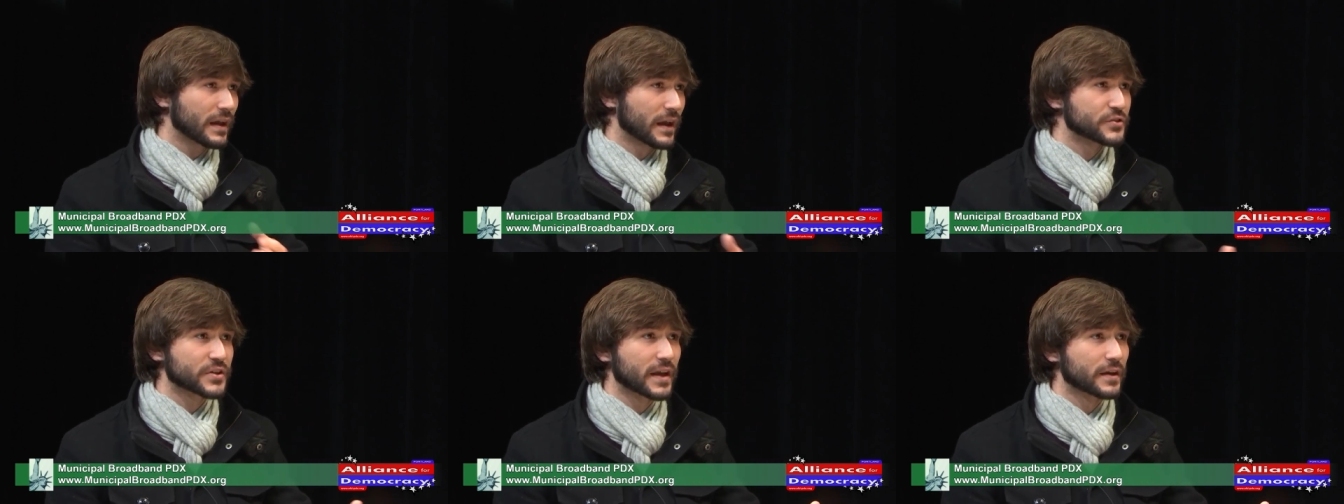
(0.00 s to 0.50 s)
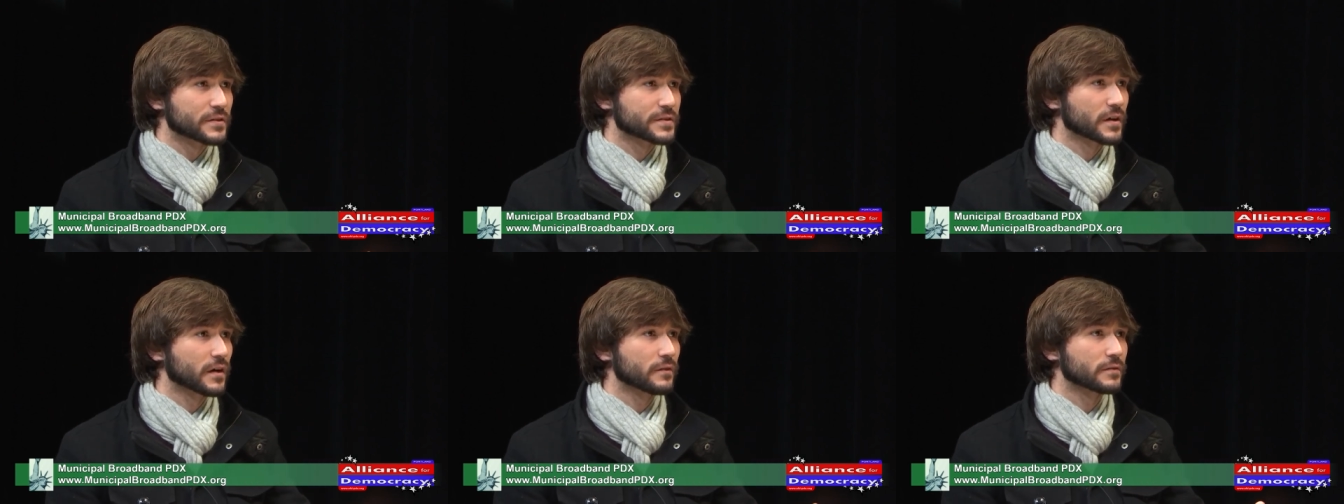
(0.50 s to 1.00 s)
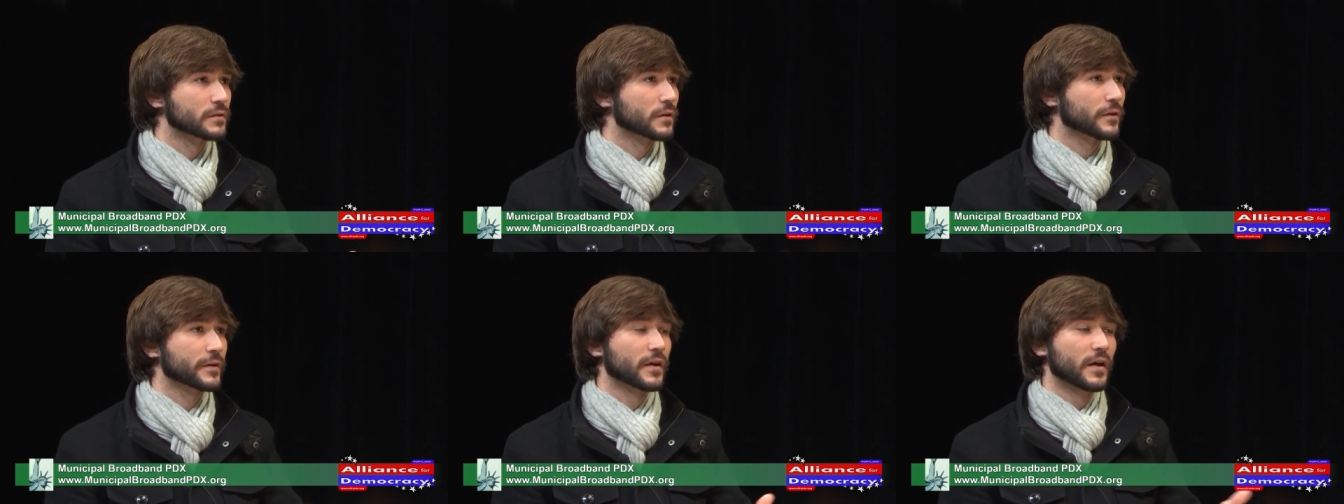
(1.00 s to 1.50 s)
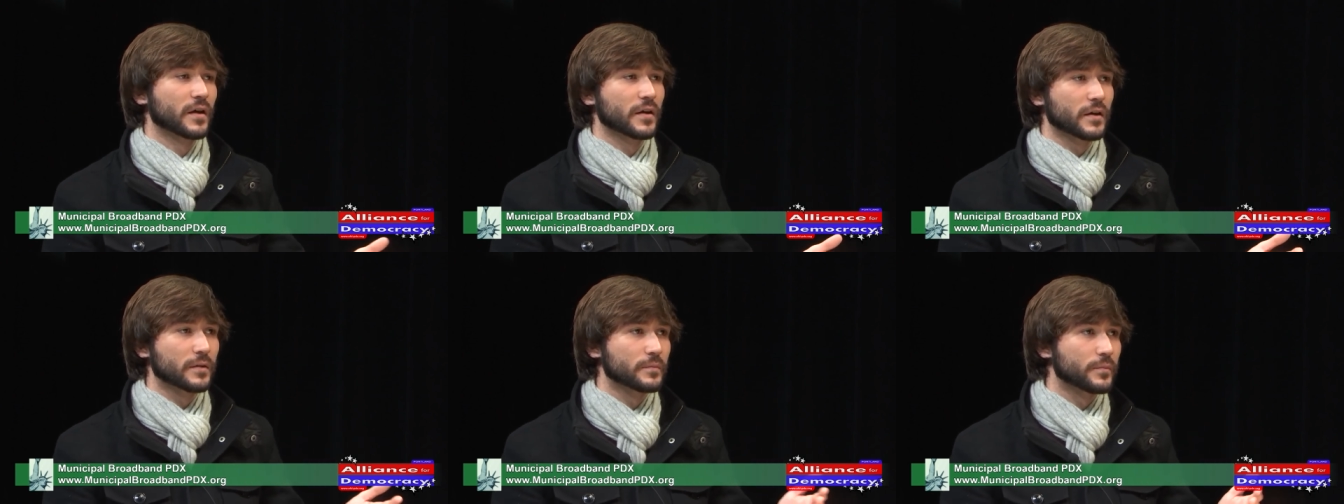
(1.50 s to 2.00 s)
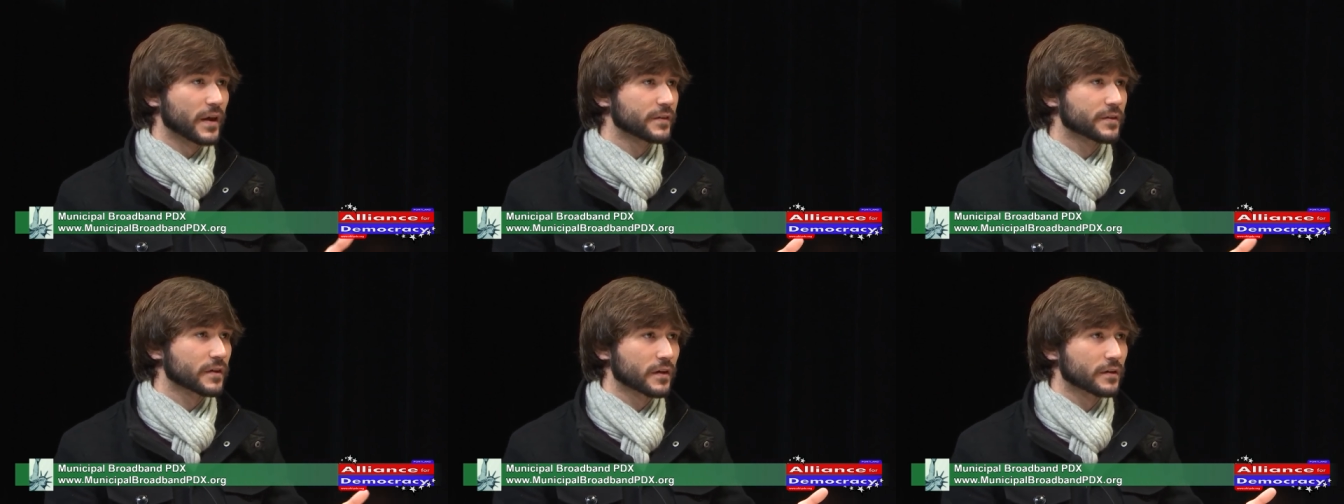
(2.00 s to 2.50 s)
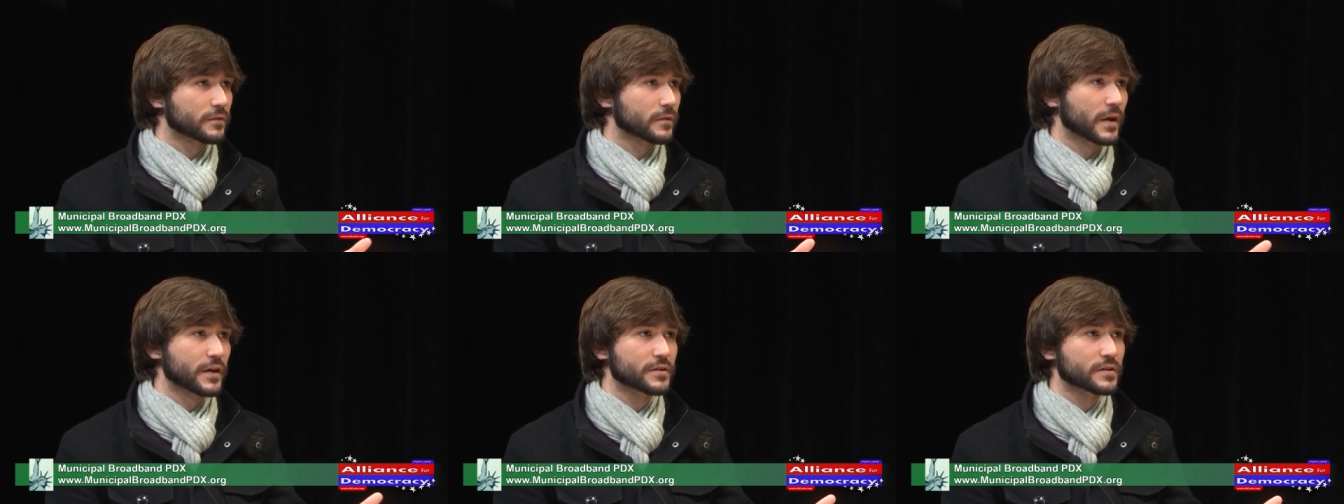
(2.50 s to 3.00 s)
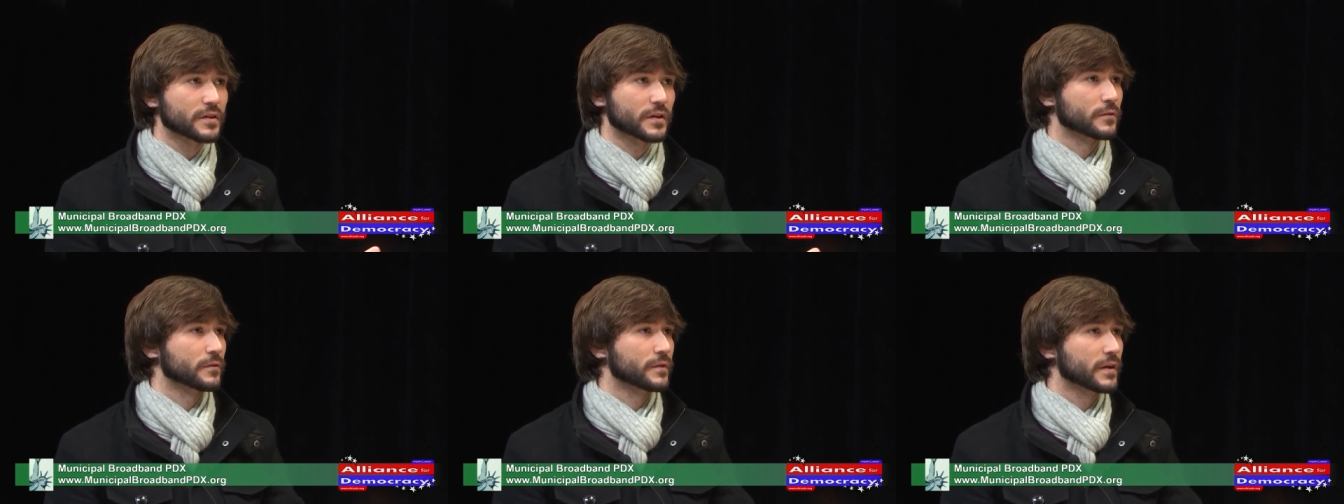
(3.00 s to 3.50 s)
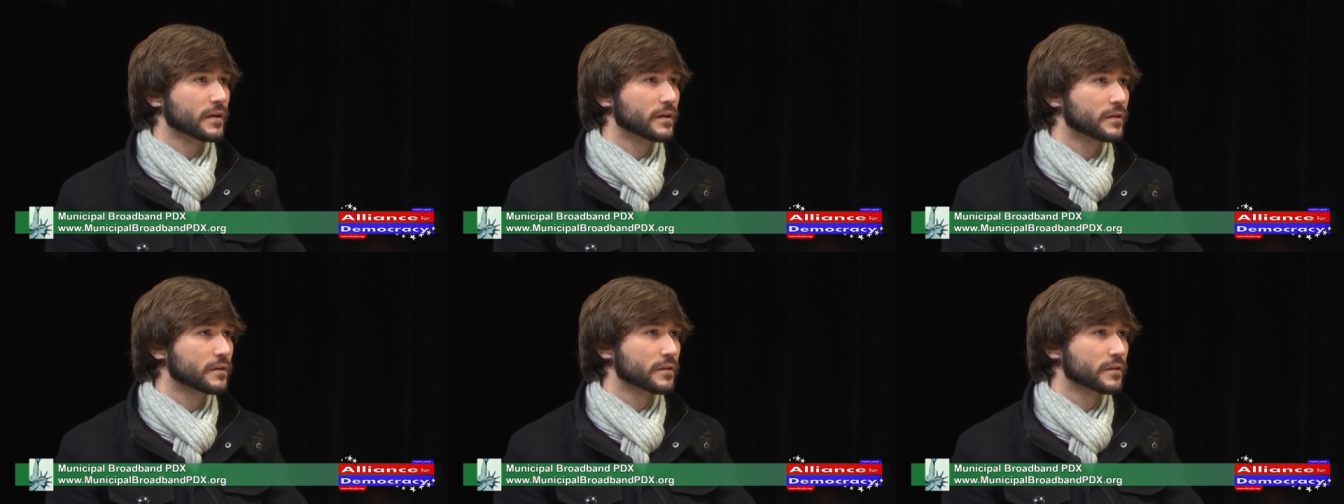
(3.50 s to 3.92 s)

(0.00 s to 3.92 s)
educate yourself and learn basic information that you'll need